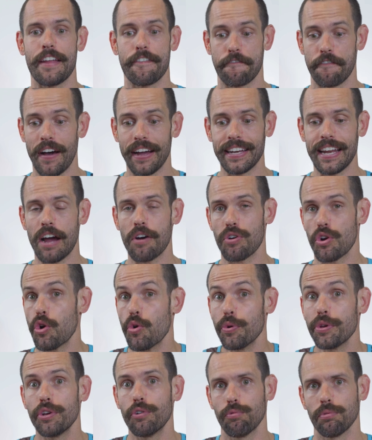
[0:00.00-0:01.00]
and find out
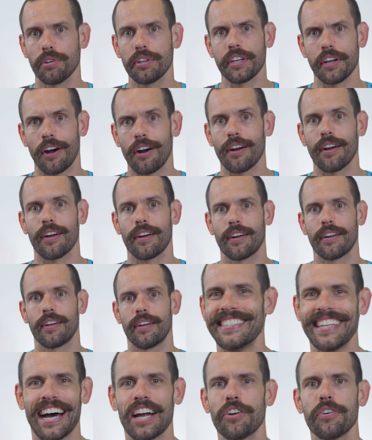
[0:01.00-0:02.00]
who you really are.
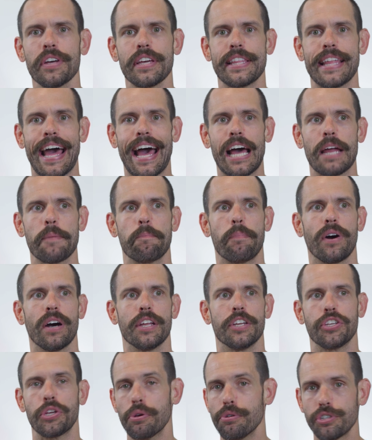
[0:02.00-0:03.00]
Not only that,
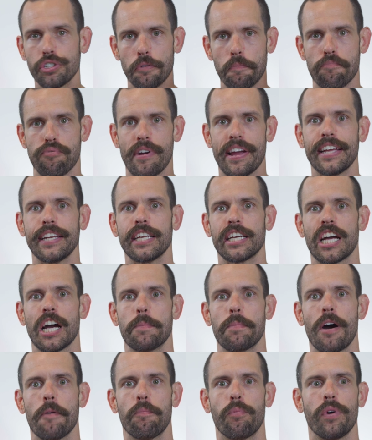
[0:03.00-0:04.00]
but use your brain to
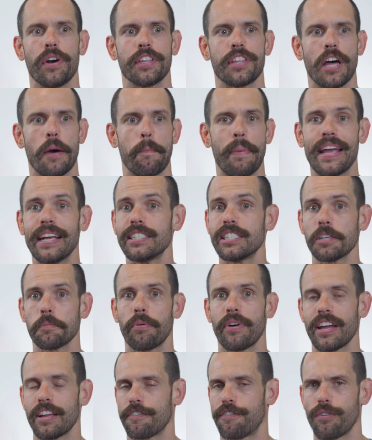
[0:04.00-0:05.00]
come up with a pacing
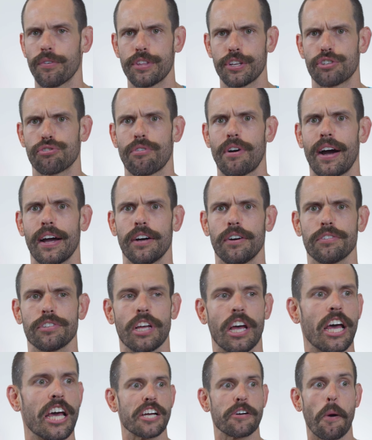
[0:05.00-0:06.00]
plan for the trials,
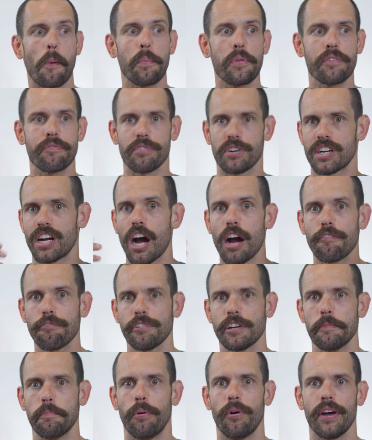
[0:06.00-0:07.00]
come up with a
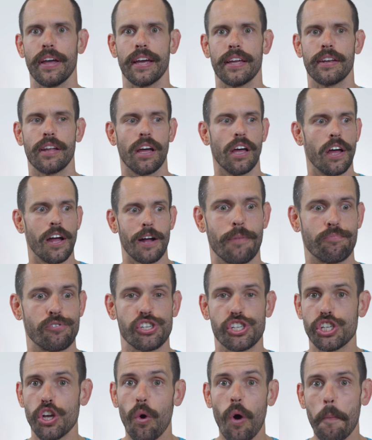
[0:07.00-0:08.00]
recovery plan,
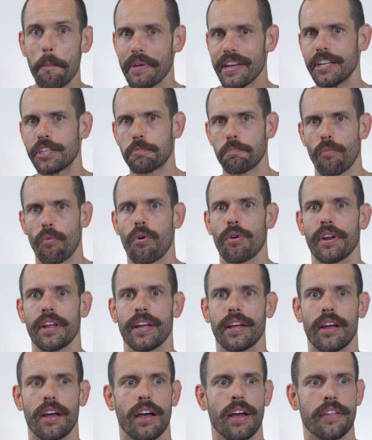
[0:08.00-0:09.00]
show up each
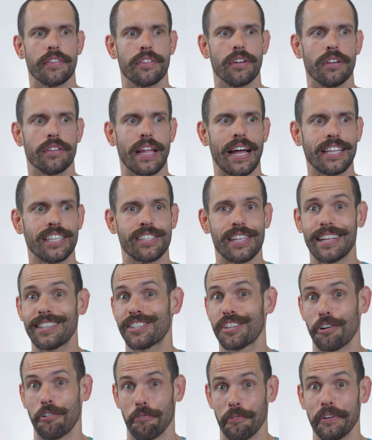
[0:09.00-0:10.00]
morning. That's
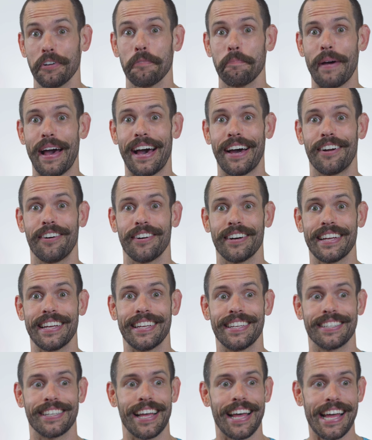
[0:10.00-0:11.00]
the real battle
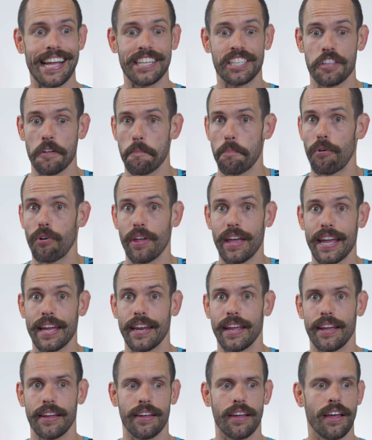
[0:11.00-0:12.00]
is the
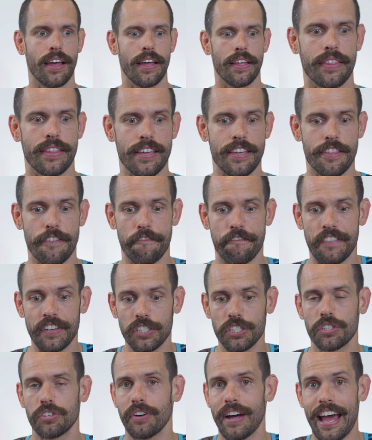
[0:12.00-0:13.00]
planning. The
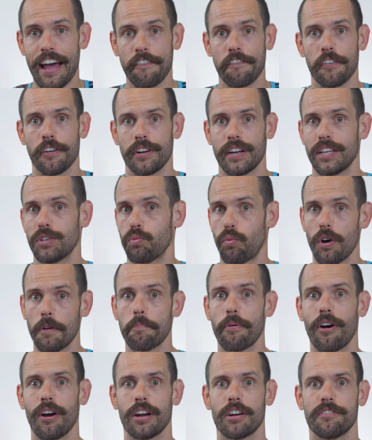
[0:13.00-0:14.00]
physical effort is one
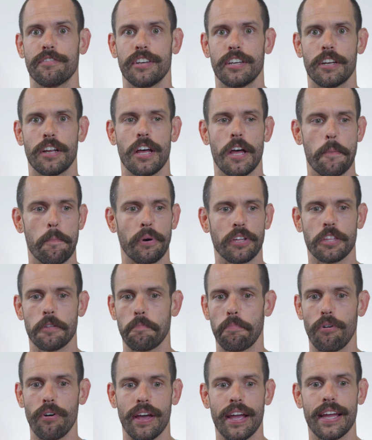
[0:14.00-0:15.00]
part of it, but the
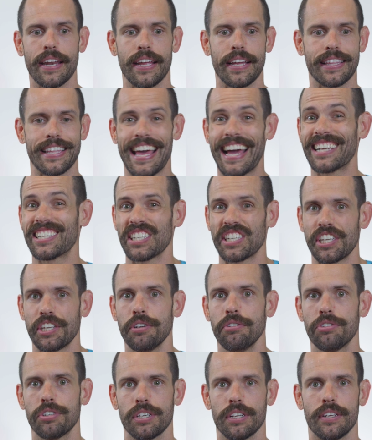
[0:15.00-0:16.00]
planning, the
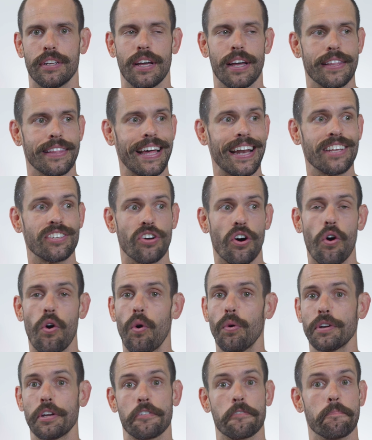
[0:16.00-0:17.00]
execution, that is a
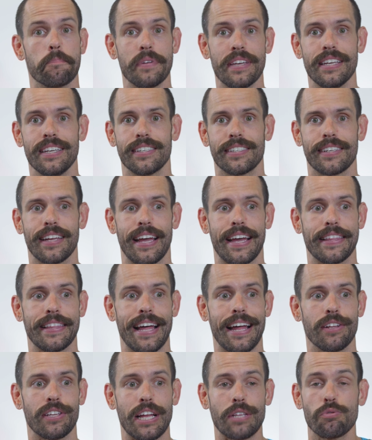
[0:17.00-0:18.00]
whole nother beast, and
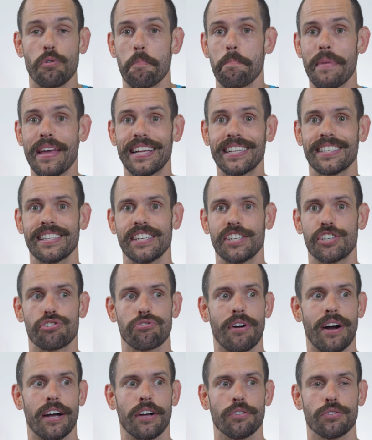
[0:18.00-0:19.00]
that's what makes these
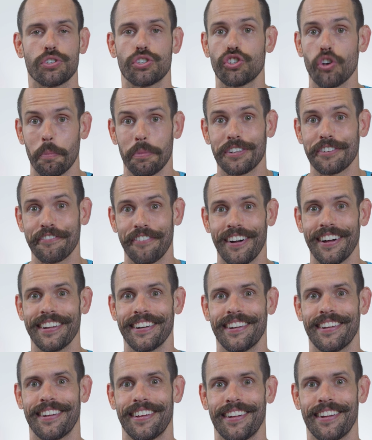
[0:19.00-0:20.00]
trials so much fun.
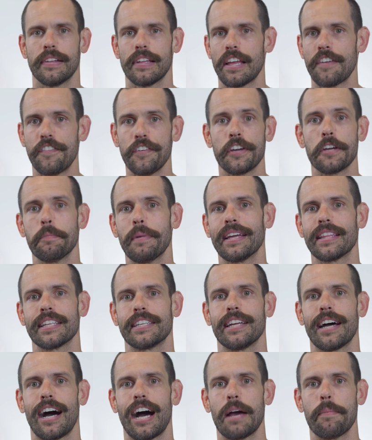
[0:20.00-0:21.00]
If you can make the
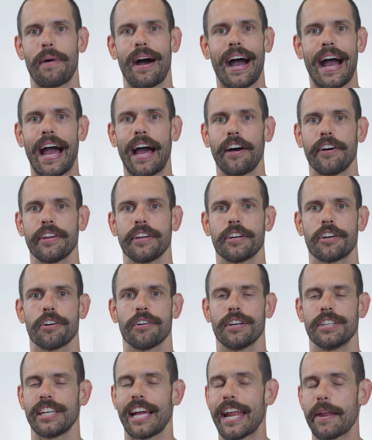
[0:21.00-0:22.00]
time, I highly
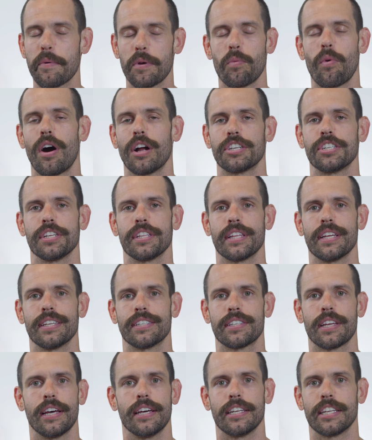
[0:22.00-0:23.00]
encourage anyone watching
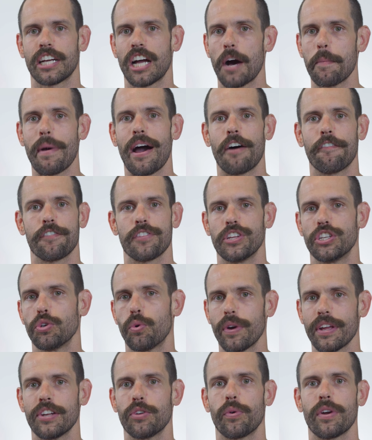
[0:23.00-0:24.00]
this to come out for the
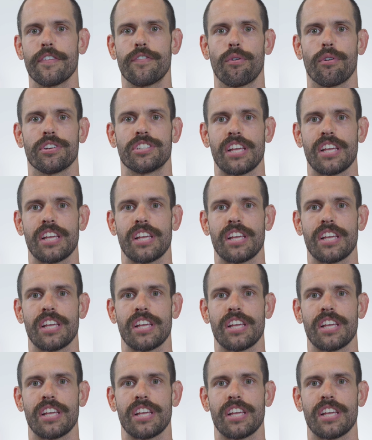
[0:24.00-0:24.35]
2024